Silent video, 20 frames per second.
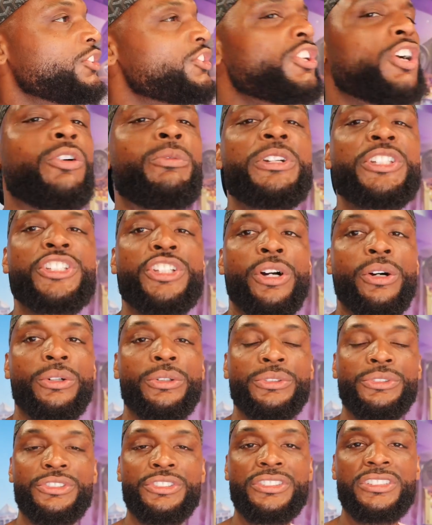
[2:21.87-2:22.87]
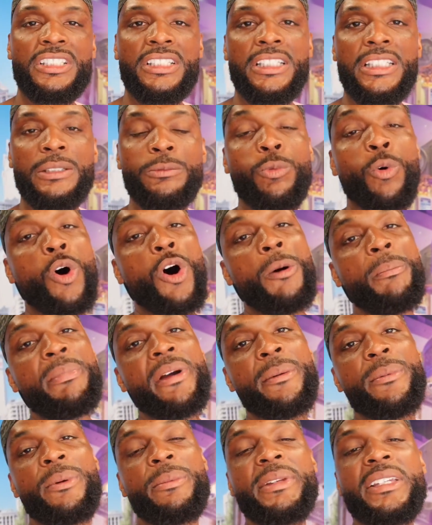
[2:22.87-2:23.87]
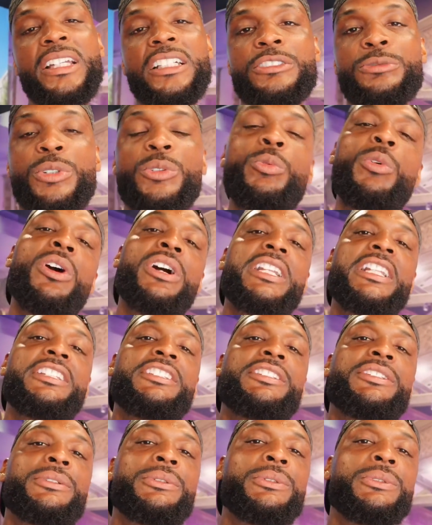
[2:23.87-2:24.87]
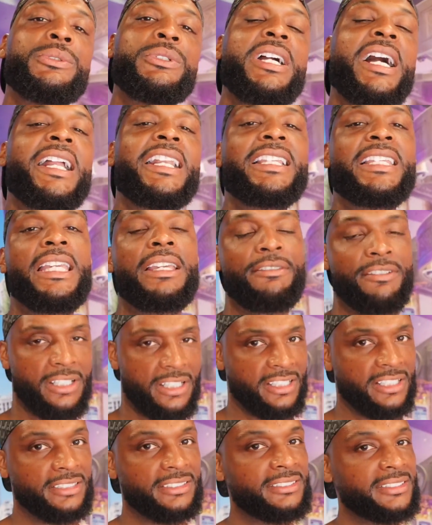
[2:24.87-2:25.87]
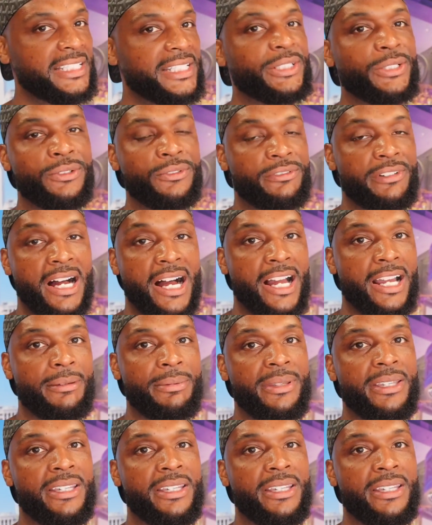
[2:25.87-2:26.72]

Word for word: You know, we chose the wallpaper because we wanted to kind of give it a casino vibe